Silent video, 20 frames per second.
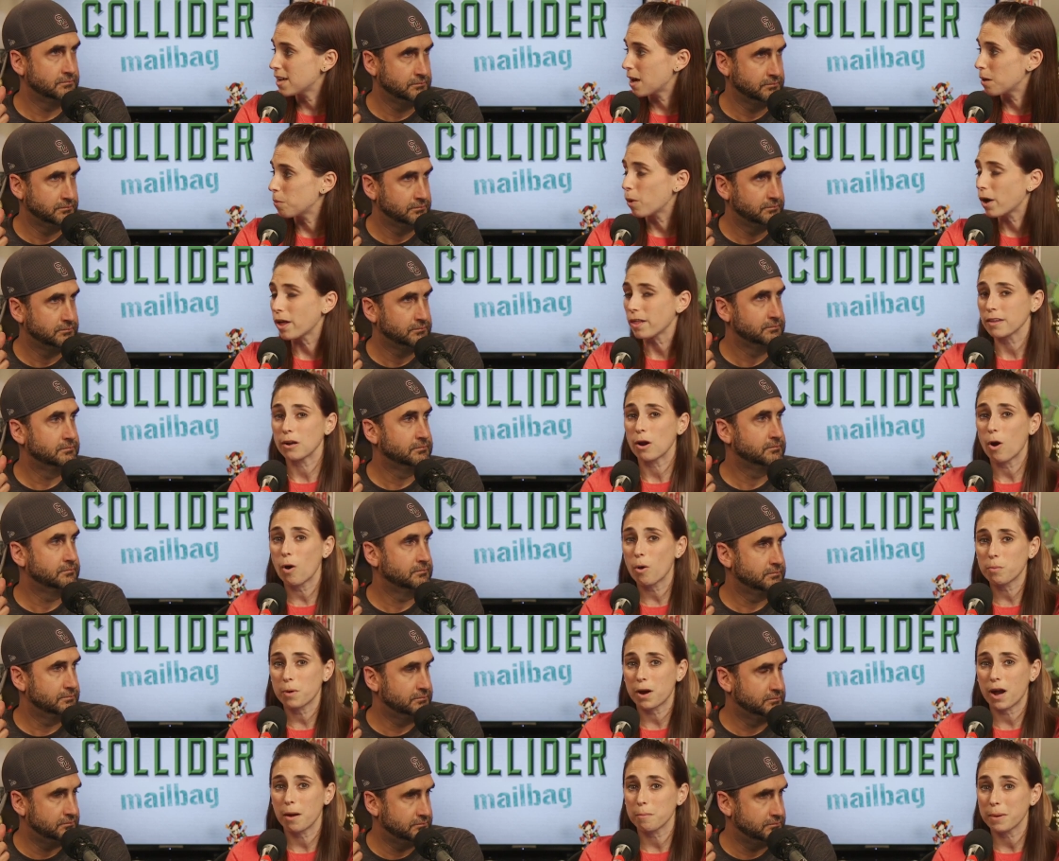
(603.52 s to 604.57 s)
Speaker 1: damn well in
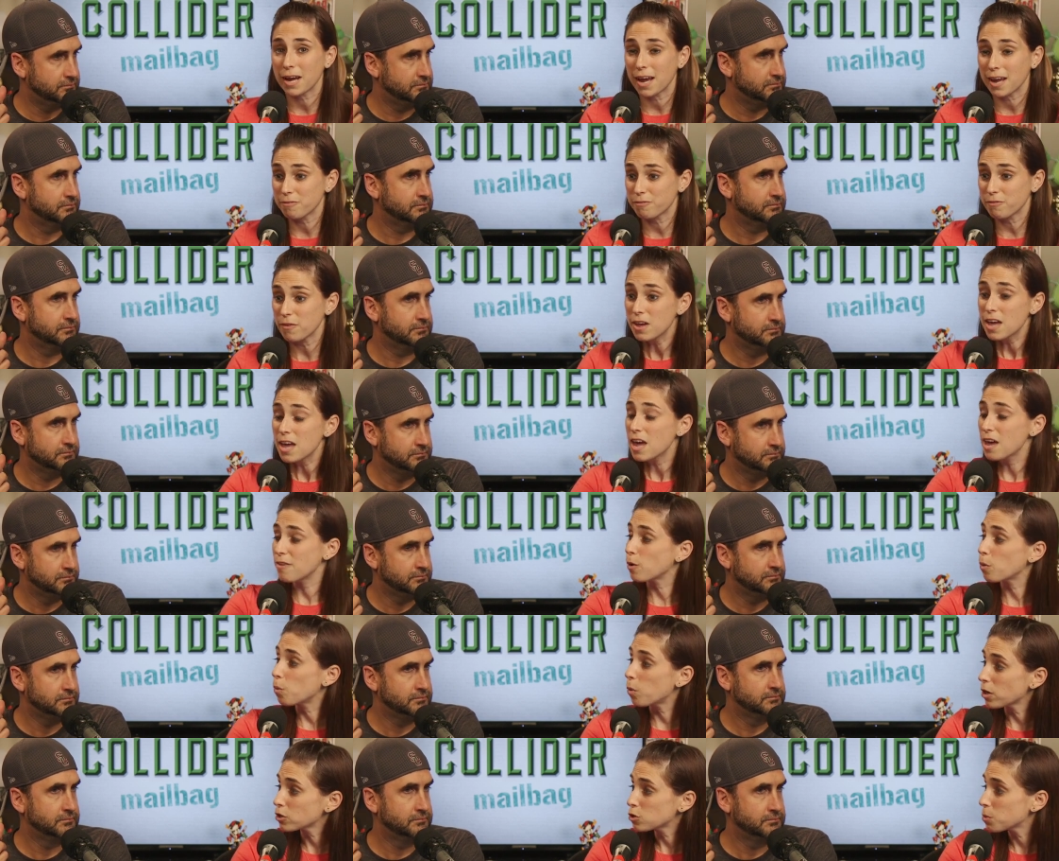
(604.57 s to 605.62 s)
Homecoming. And if, if
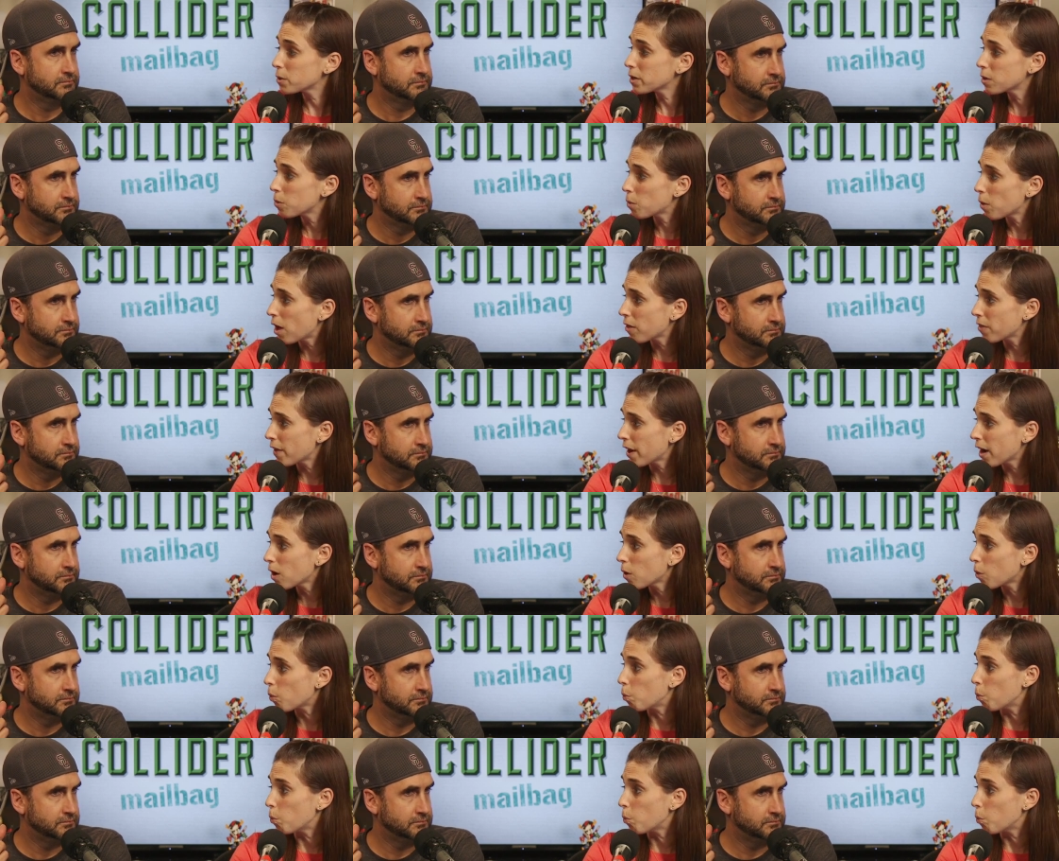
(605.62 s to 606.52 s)
it works really well there,